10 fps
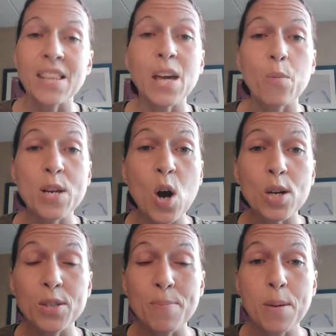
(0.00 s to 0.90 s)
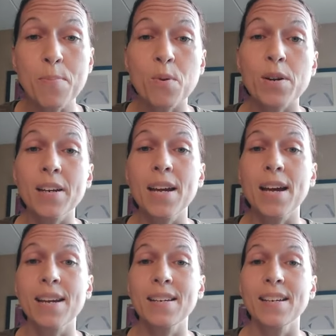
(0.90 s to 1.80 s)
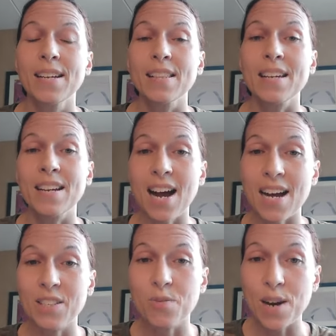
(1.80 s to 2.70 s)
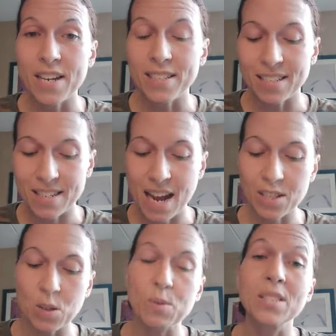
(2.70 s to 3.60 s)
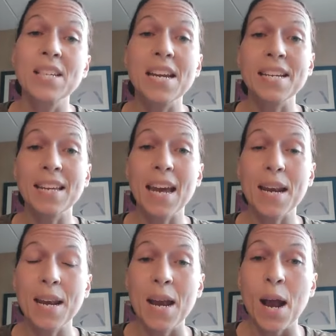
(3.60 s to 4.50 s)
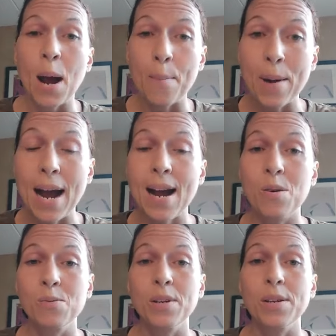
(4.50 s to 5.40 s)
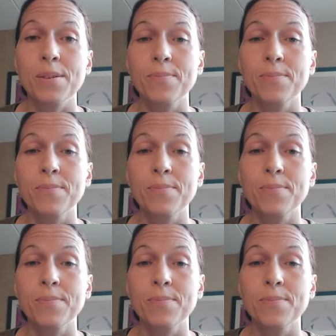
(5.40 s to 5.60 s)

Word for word: that we are to be born again, that God's grace is not so sin can abound.